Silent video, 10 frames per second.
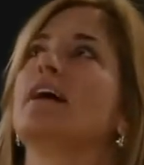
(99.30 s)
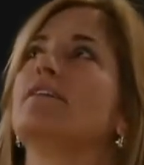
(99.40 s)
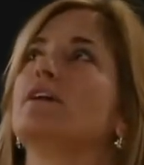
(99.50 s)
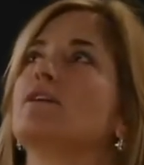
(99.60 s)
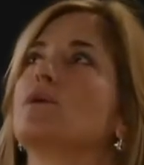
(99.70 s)
I have
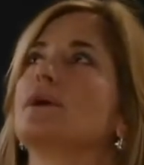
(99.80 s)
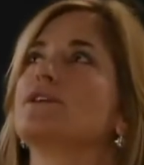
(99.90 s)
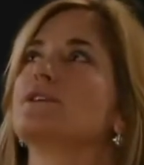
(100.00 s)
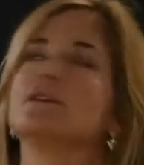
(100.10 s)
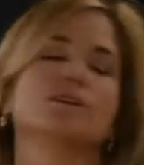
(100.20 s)
another
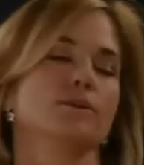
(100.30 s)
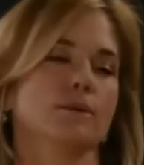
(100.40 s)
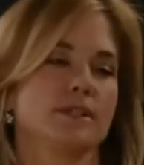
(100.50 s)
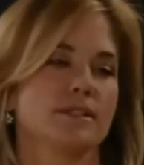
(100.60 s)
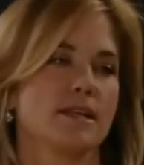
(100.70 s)
question. Who
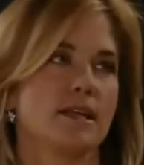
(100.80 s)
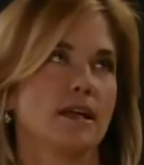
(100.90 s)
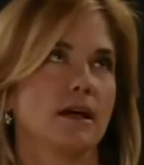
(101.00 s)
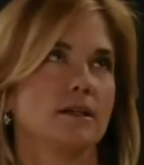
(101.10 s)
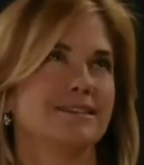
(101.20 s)
is
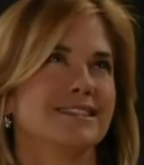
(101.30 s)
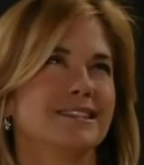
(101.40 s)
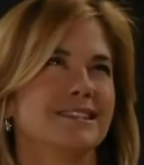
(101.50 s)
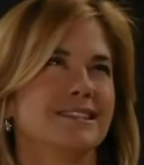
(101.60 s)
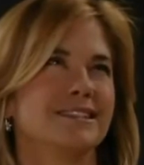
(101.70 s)
the uh,
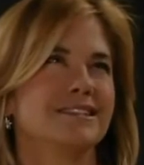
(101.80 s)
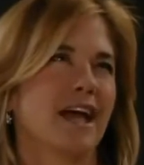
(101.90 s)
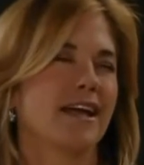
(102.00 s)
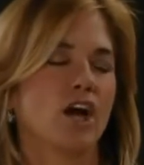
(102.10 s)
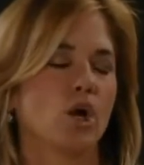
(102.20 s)

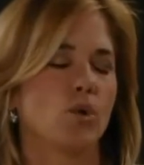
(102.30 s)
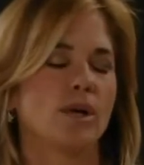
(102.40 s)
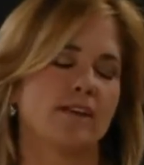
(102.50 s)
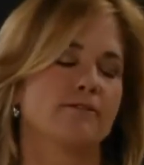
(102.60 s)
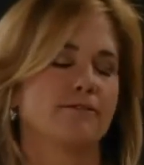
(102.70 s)
psycho
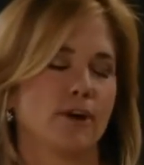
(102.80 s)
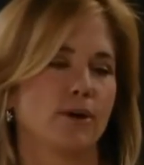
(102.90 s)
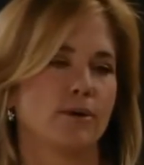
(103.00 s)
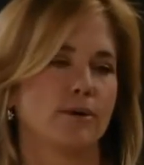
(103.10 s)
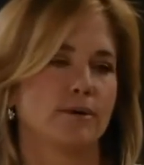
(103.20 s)

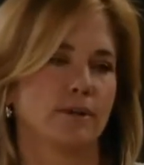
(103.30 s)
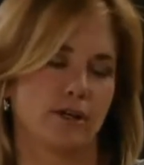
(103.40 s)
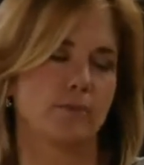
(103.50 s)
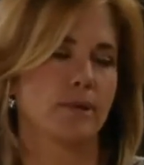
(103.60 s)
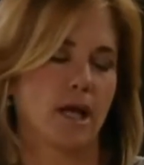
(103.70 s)
nympho
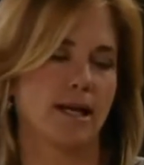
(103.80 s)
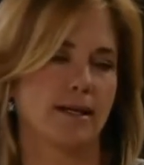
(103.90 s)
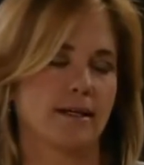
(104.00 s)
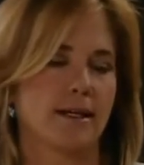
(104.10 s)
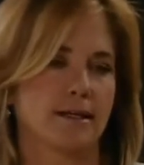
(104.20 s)
that you're
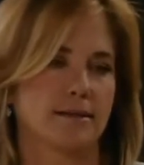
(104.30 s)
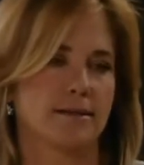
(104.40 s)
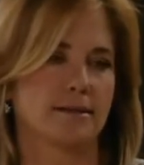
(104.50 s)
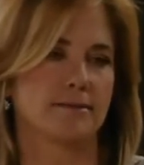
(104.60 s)
plotting against?